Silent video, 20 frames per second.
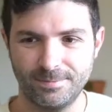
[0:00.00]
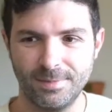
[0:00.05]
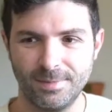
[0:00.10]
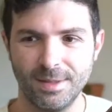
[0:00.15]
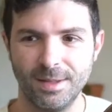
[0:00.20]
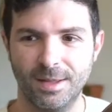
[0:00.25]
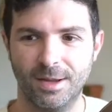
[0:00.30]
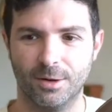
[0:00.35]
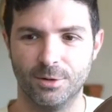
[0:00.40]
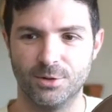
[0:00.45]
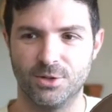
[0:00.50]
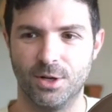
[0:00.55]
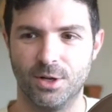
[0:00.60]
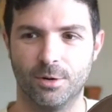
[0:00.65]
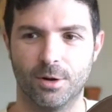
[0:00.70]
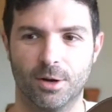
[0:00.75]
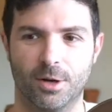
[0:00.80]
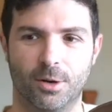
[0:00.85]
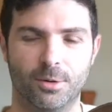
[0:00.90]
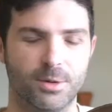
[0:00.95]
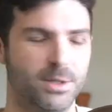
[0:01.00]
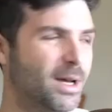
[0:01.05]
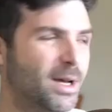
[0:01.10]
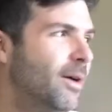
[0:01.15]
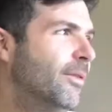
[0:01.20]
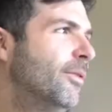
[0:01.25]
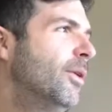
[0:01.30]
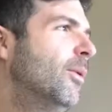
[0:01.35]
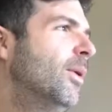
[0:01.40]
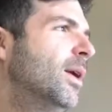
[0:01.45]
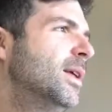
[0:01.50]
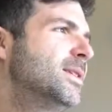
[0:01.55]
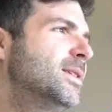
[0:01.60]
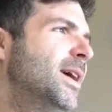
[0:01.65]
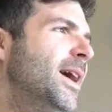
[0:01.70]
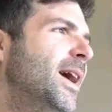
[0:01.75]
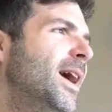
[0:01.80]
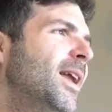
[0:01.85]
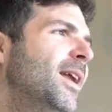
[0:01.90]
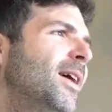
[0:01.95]
or zero cote, however you want to
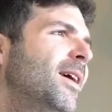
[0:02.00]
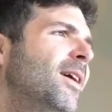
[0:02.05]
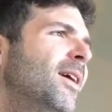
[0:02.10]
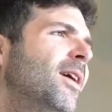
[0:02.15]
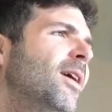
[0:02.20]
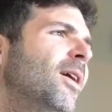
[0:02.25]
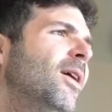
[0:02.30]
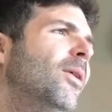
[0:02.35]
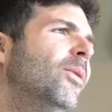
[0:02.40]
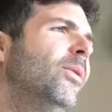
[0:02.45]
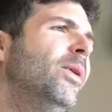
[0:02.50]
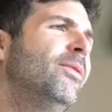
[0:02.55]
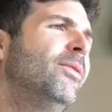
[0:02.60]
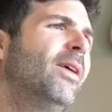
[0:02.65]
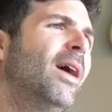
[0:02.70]
say it. We've